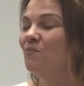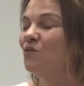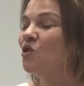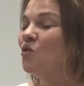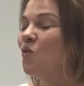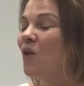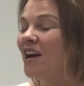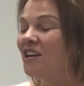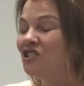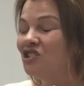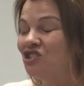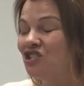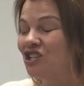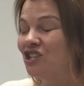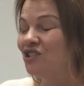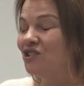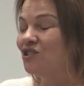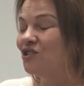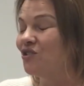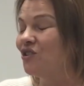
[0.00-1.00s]

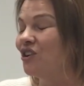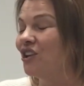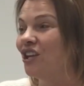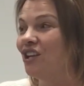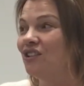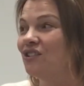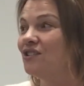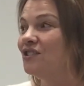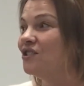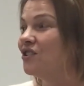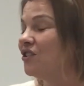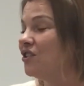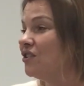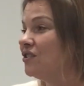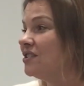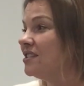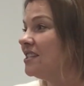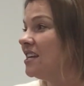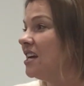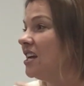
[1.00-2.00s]
Questions or
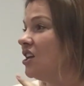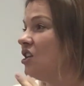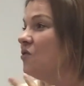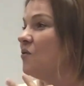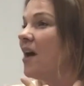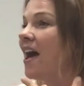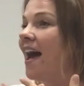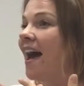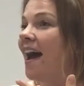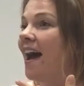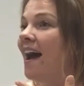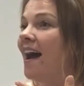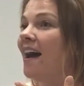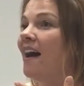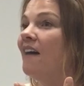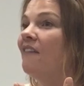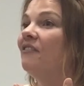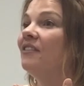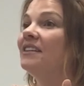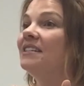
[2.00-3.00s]
concerns that you
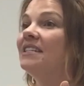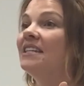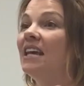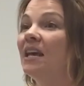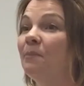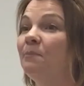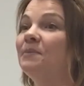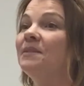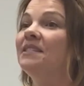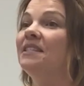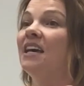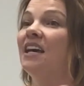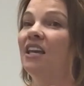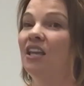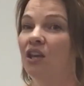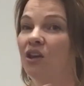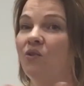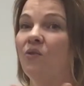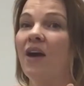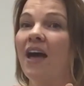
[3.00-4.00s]
have, tips that
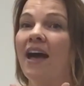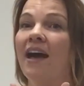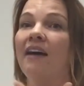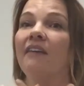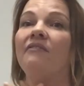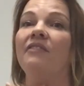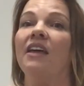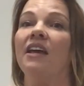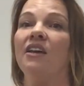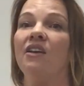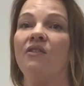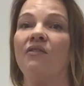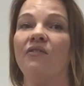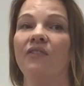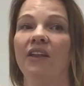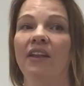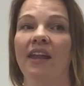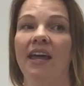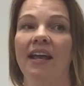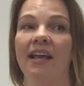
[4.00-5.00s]
you have that you
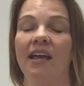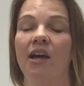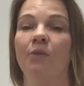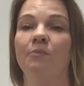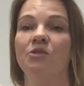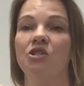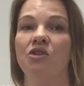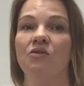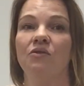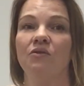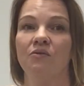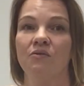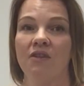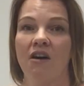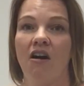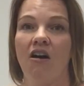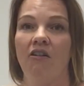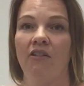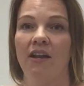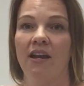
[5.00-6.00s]
feel like helps you through the
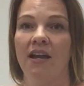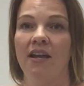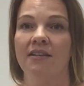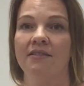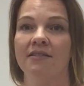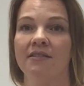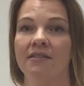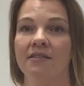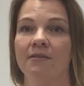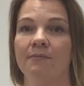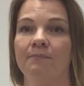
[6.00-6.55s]
holidays?